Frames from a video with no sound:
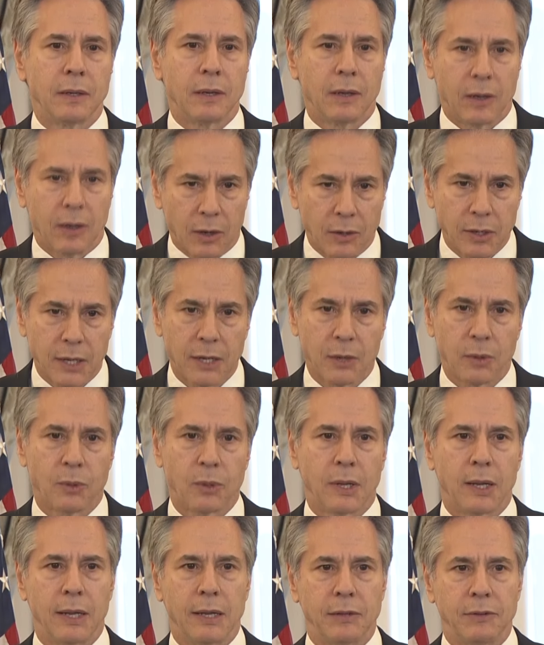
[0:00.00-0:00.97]
Our NATO
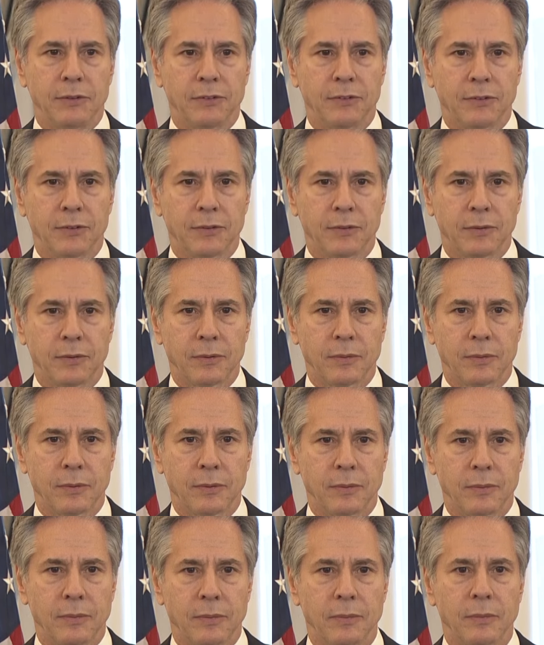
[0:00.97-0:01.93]
alliance,
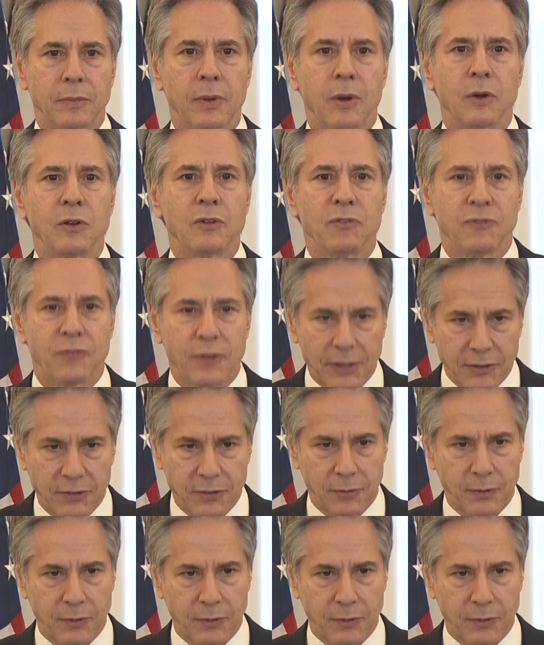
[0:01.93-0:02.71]
our defensive